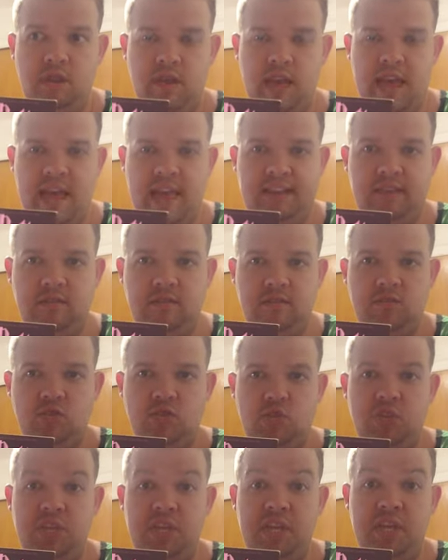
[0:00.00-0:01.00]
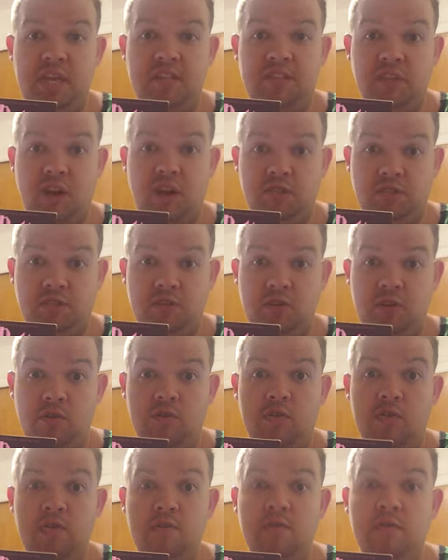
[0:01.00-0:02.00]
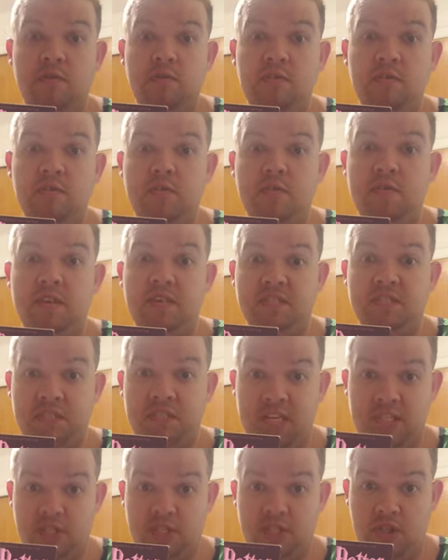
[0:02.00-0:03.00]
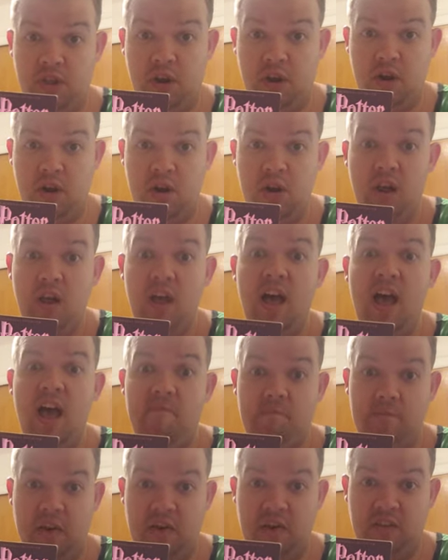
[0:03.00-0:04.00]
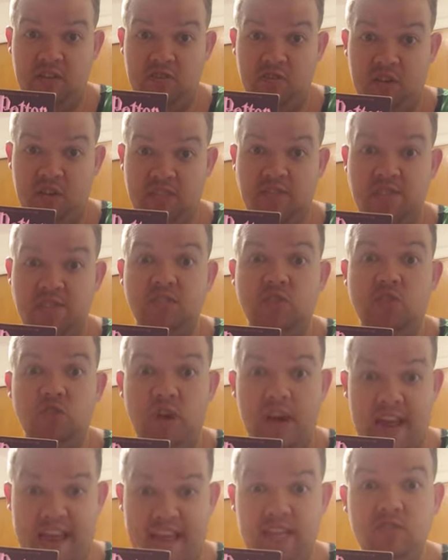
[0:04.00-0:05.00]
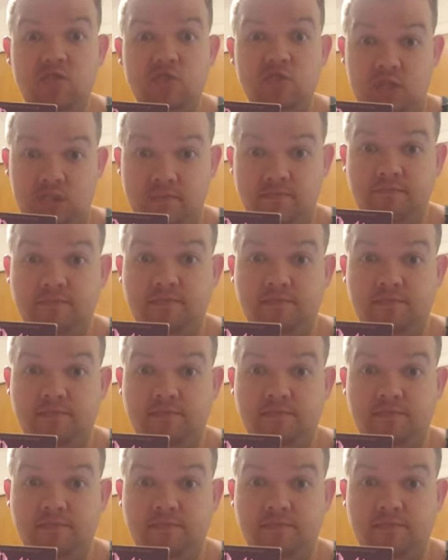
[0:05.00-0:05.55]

and she is also the sister of Bellatrix Lestrange.